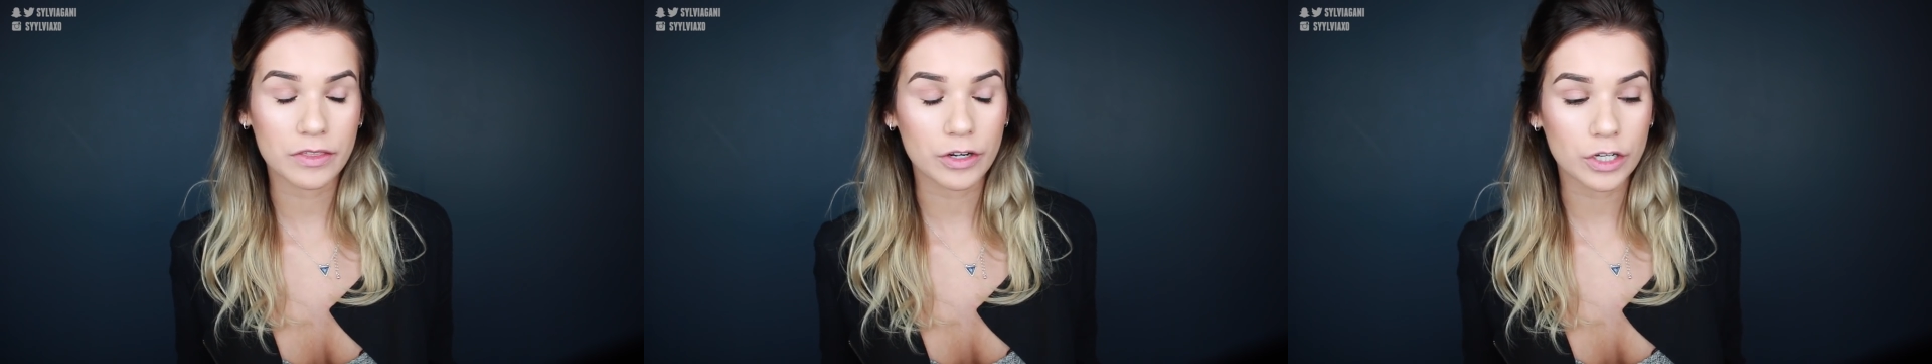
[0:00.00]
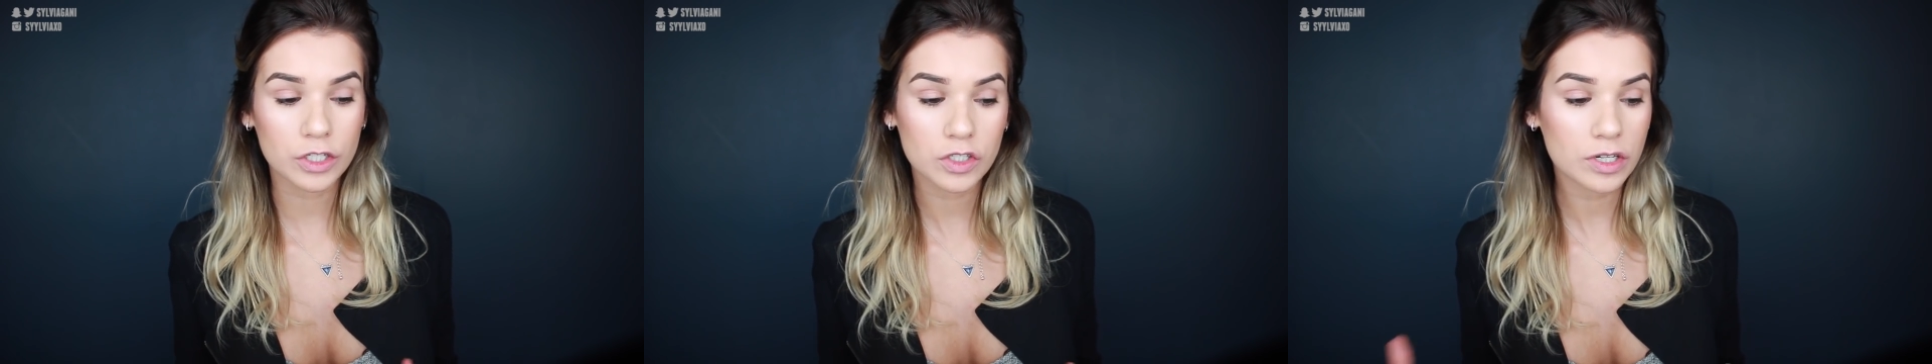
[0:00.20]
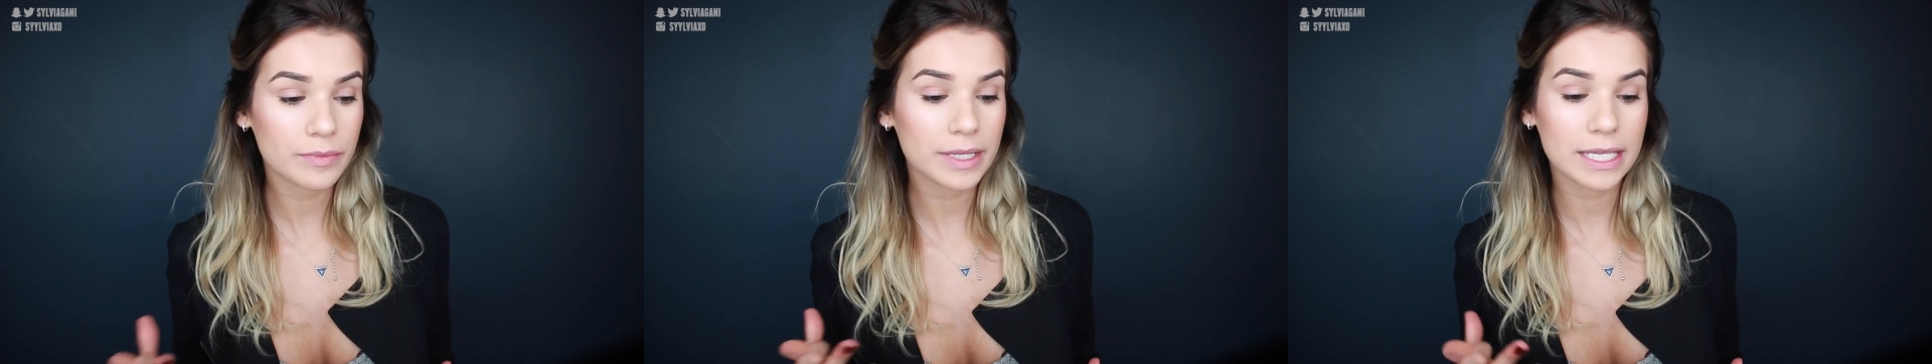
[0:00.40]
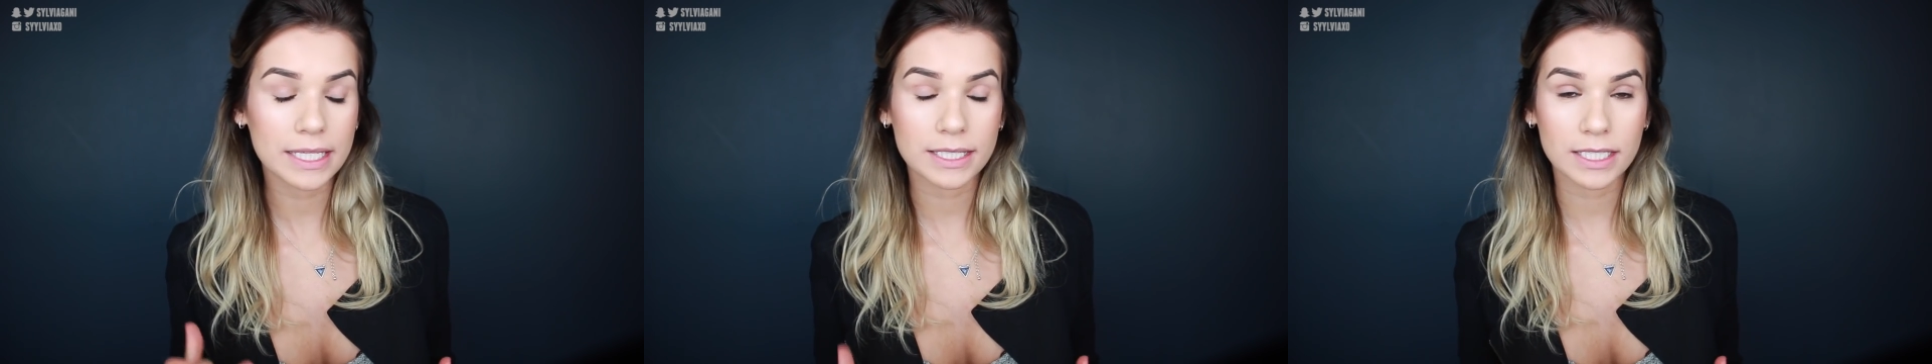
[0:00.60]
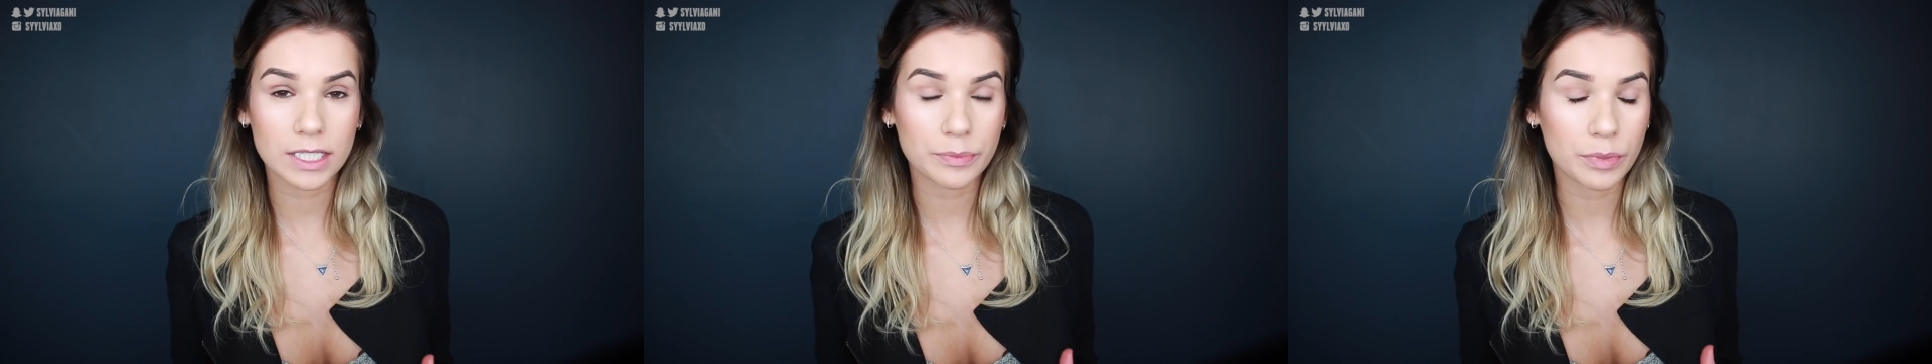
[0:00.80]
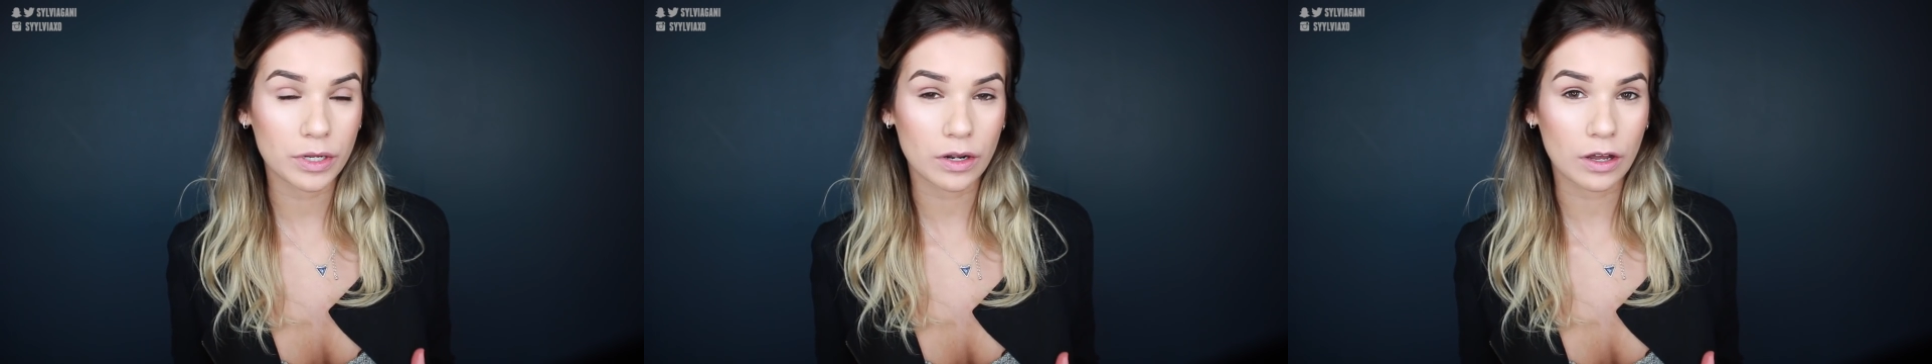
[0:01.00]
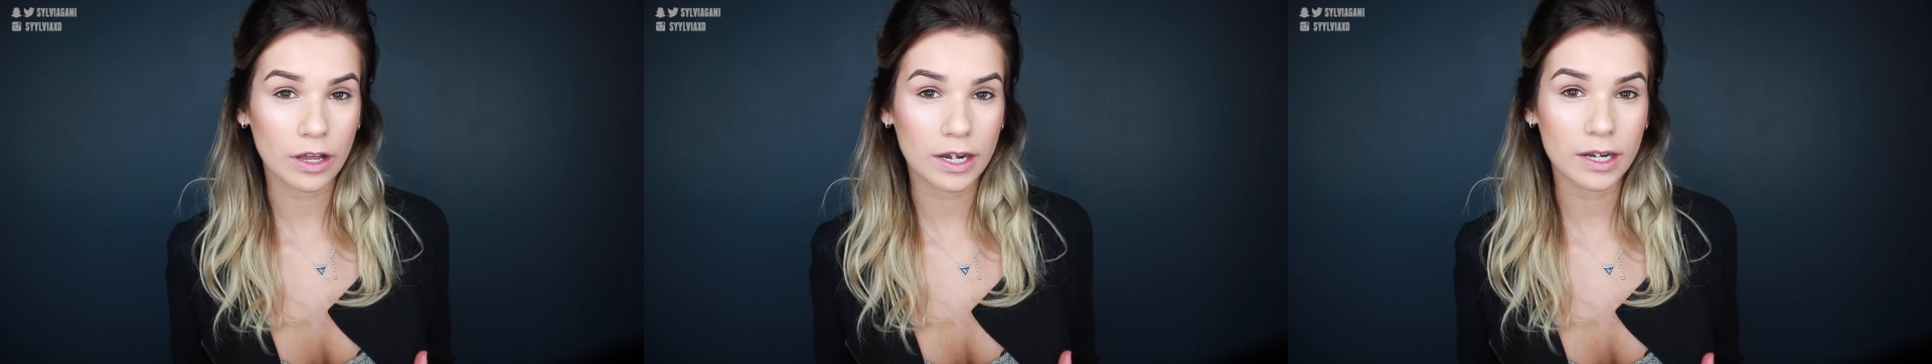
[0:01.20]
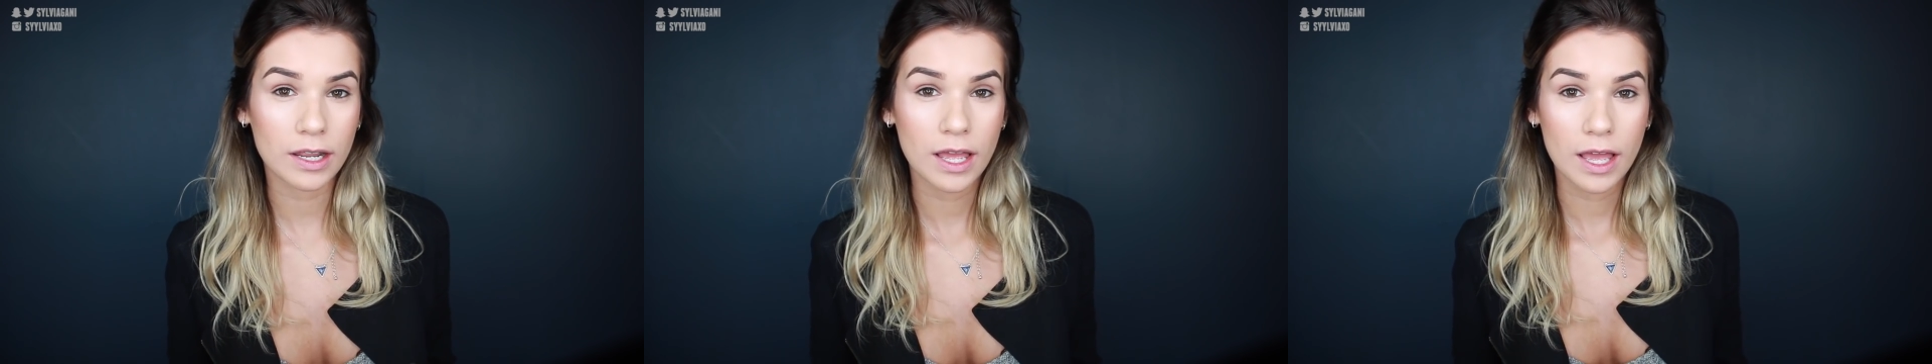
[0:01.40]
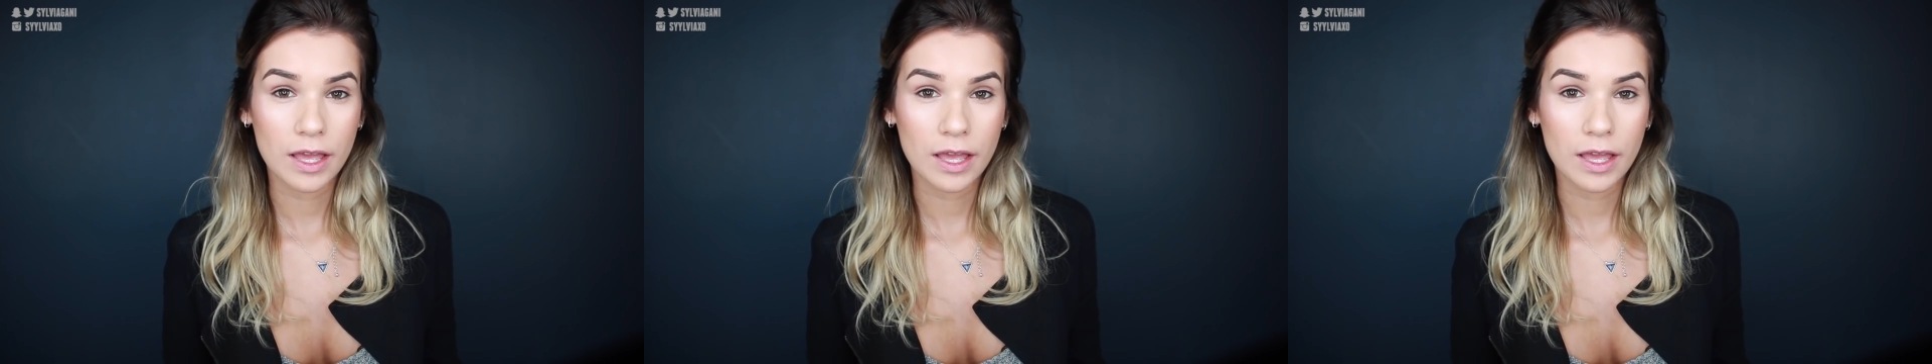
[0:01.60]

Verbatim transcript: They're extremely easy to put on.